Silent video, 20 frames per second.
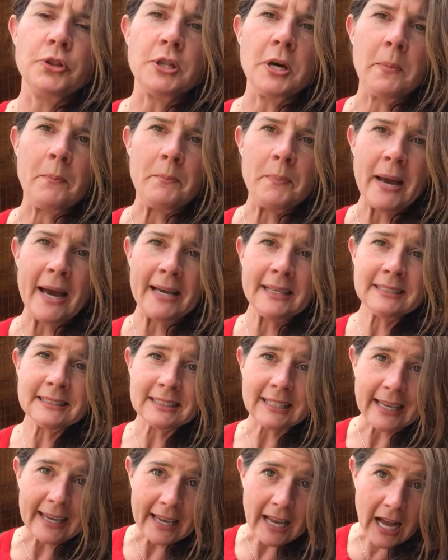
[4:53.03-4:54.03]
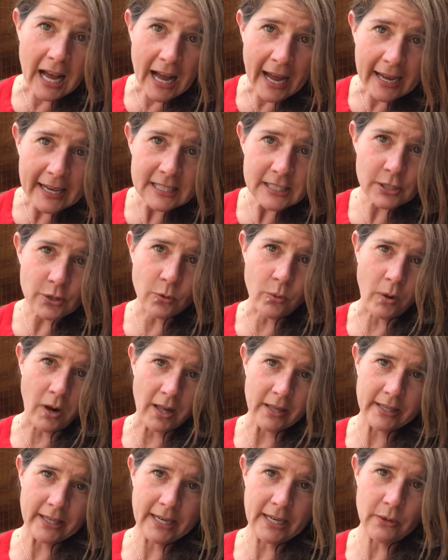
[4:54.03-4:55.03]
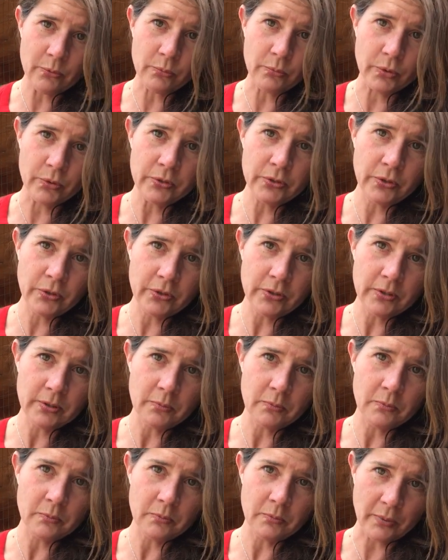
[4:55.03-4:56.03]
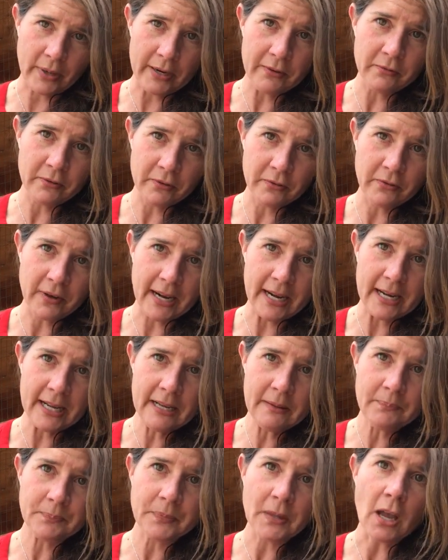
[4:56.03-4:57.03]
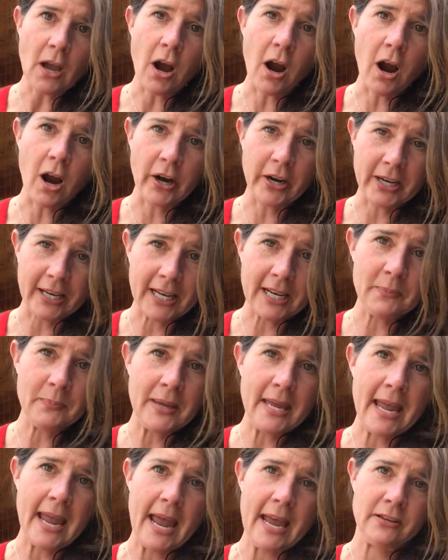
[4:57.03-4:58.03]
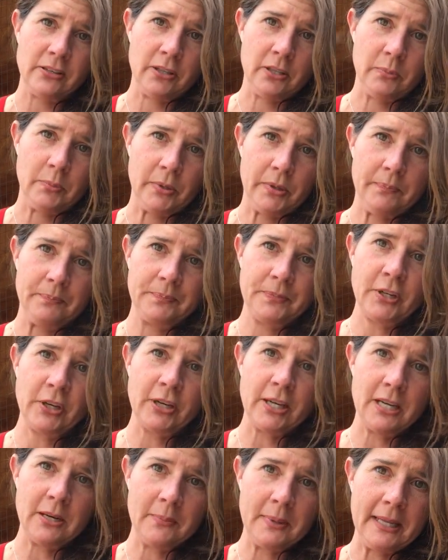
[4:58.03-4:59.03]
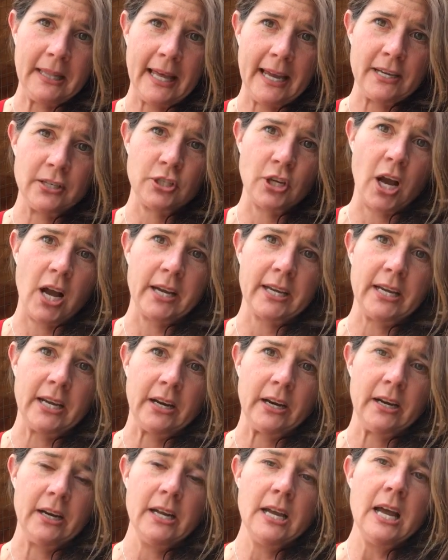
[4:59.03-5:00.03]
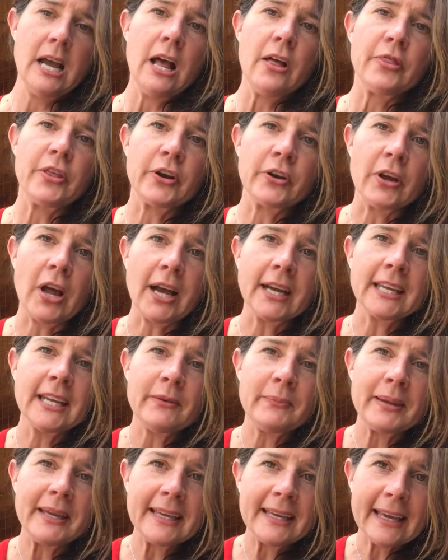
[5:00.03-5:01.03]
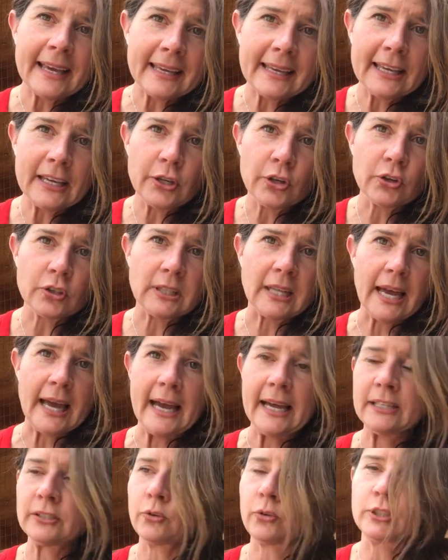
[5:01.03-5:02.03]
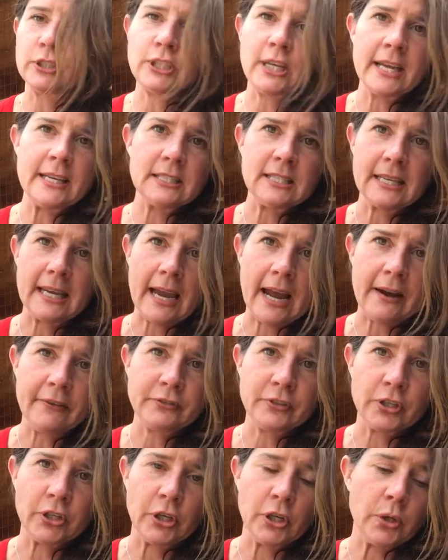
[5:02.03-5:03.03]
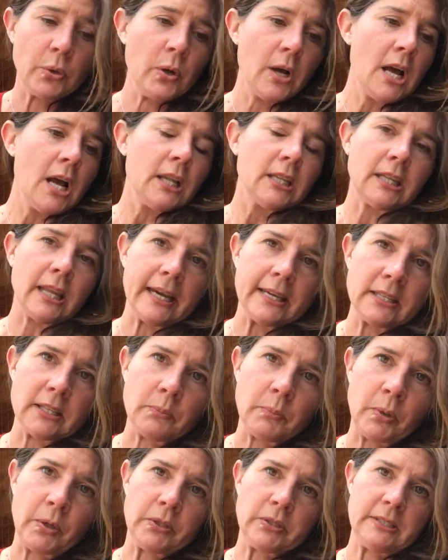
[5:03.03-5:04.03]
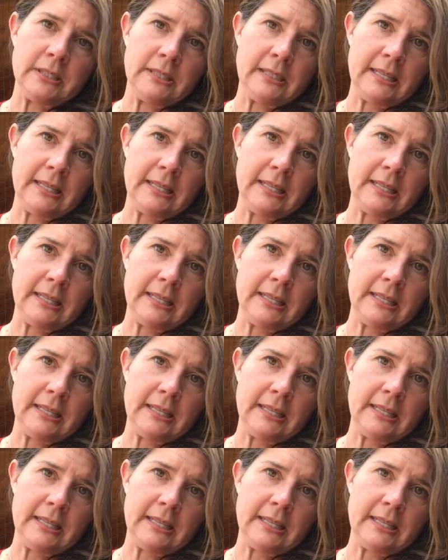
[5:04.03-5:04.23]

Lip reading: The best, highest quality roosters bred for fighting are going to be handleable. They're going to be like Jacques here. They're not going to be kicking your legs or chasing after you like the birds